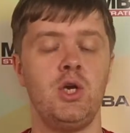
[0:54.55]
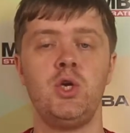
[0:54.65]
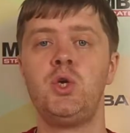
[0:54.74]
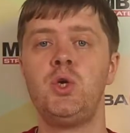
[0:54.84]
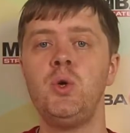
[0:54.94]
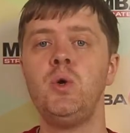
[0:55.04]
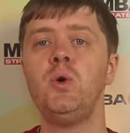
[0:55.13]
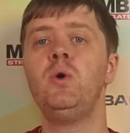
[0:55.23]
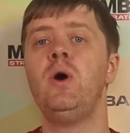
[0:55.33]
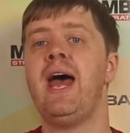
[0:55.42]

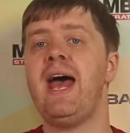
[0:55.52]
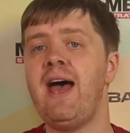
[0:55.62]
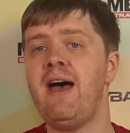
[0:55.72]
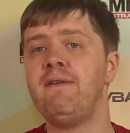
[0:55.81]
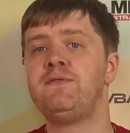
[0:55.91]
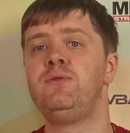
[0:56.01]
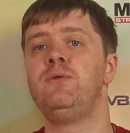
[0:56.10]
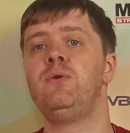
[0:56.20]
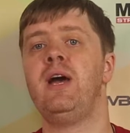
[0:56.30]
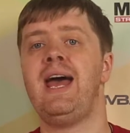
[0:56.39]
You have
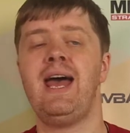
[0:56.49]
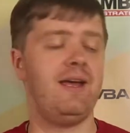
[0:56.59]
to